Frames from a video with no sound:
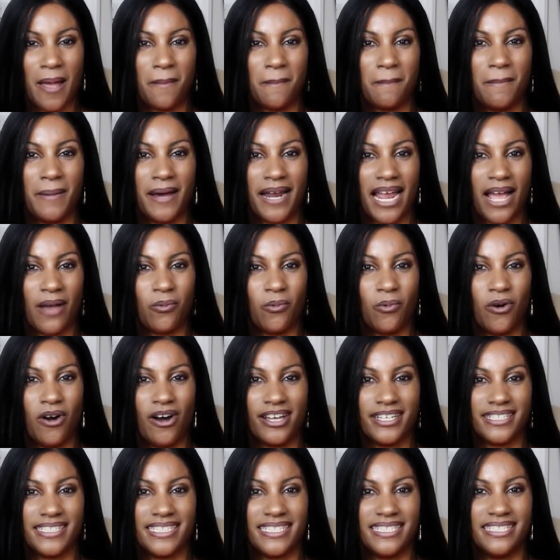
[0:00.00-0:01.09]
but I
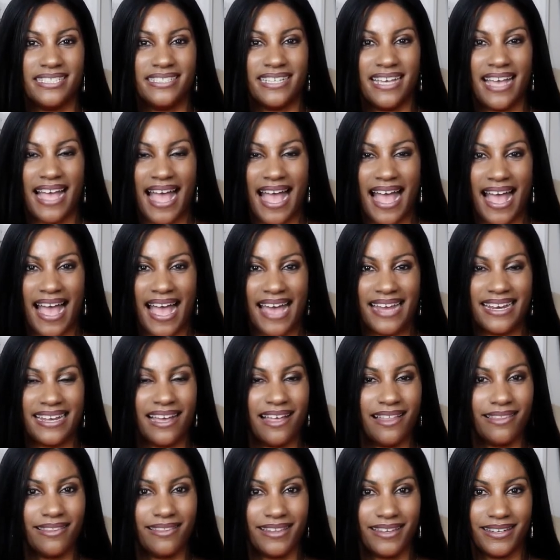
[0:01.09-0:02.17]
wanted to add
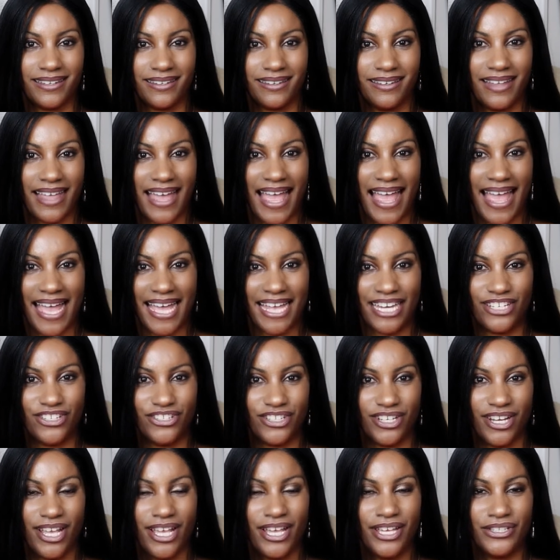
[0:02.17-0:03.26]
a little
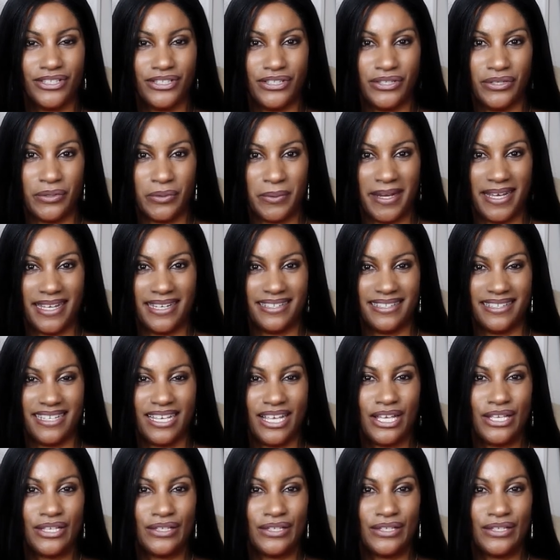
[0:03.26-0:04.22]
edge to it.